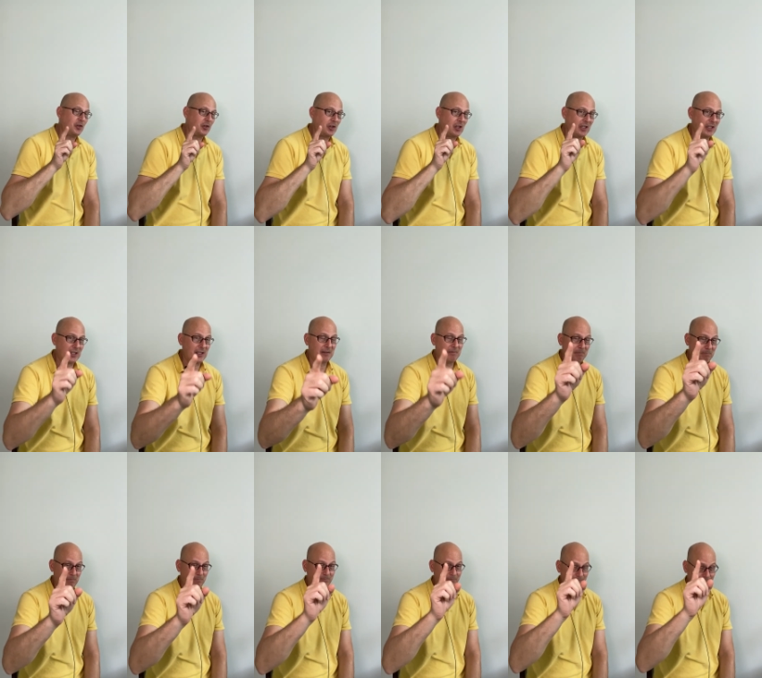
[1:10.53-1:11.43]
the
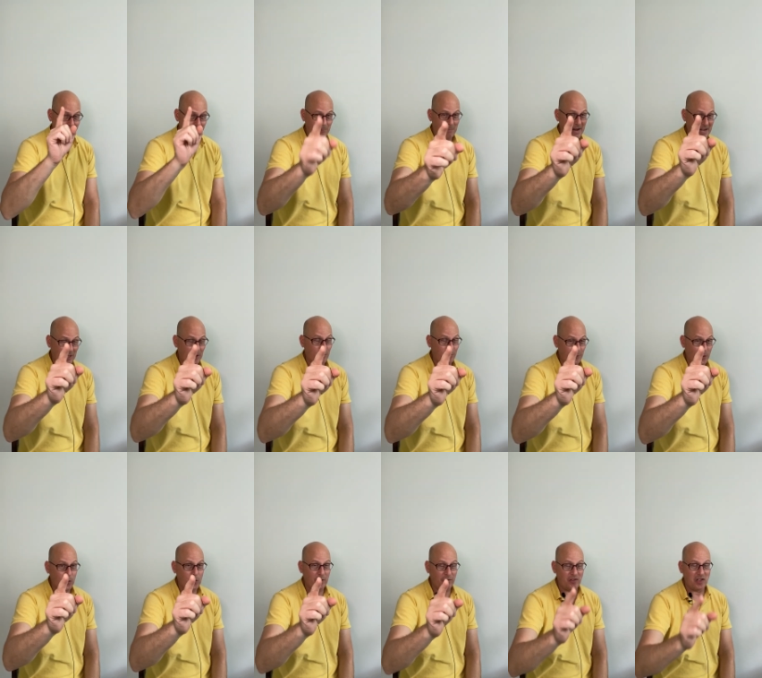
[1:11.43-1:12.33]

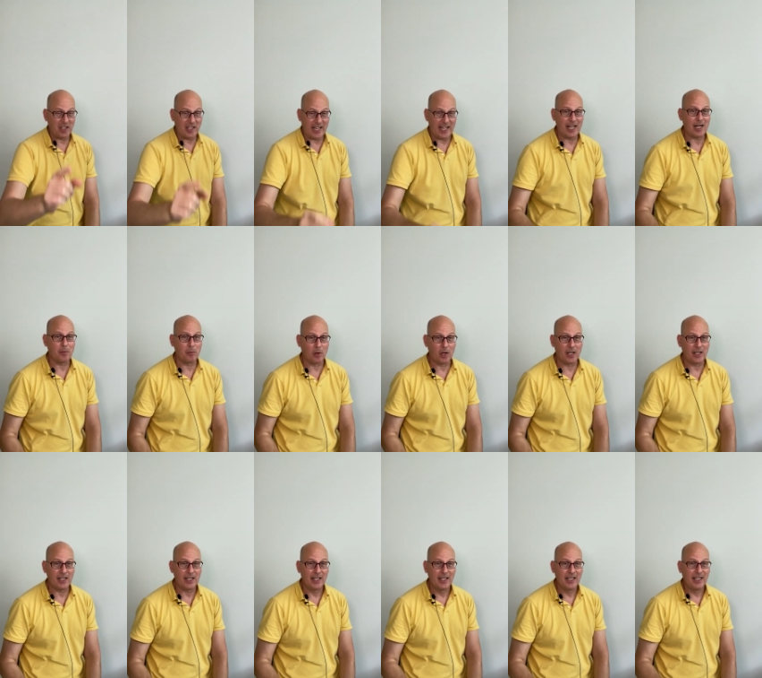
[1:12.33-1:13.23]
microphone of the
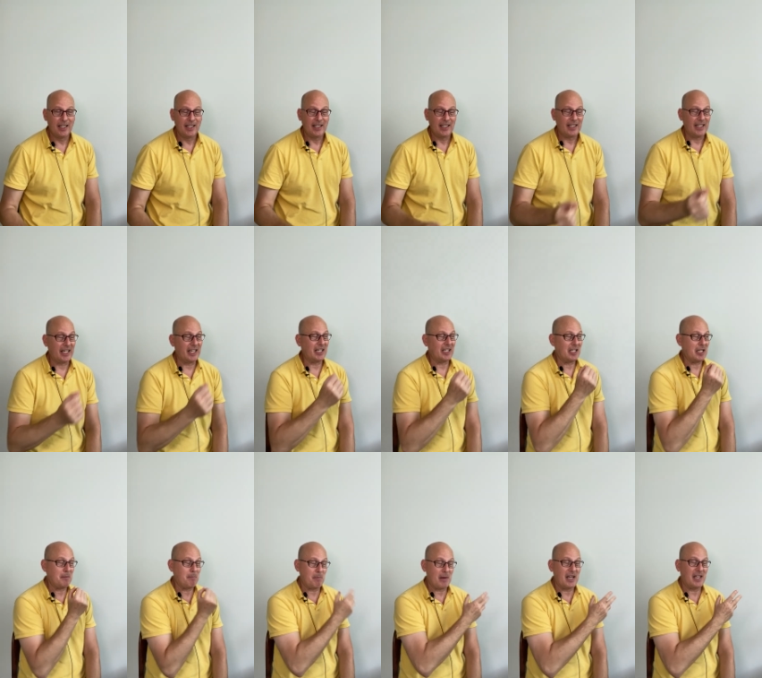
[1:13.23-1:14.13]
camera, it
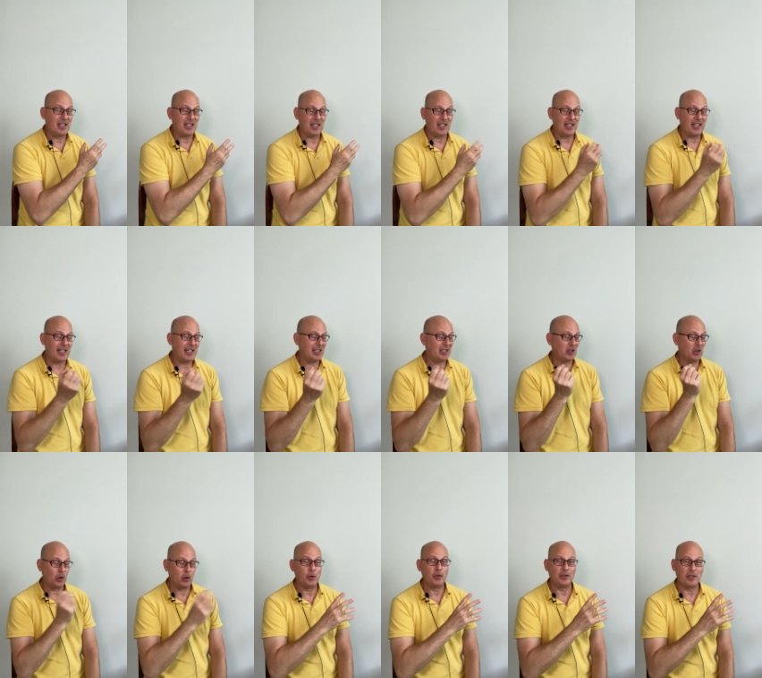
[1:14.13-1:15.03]
immediately
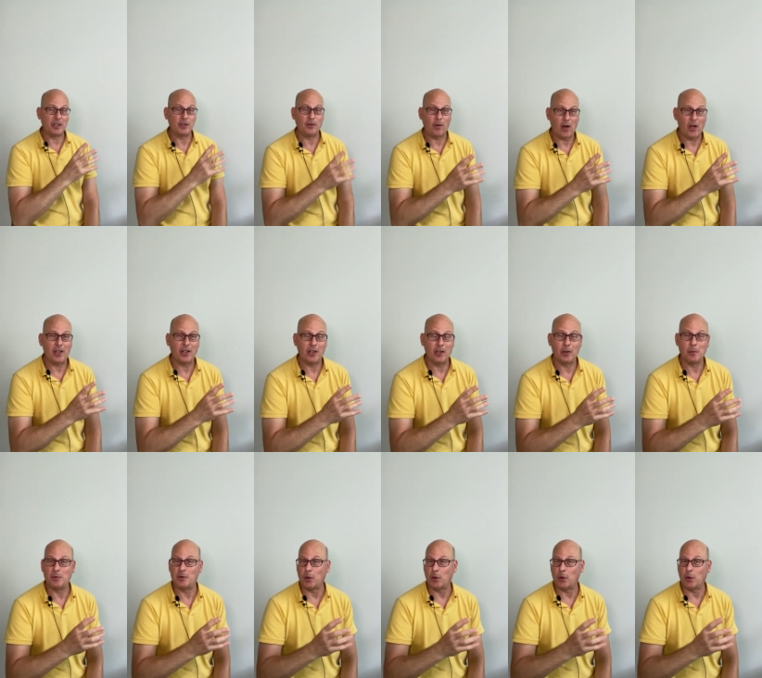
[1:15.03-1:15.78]
loses volume.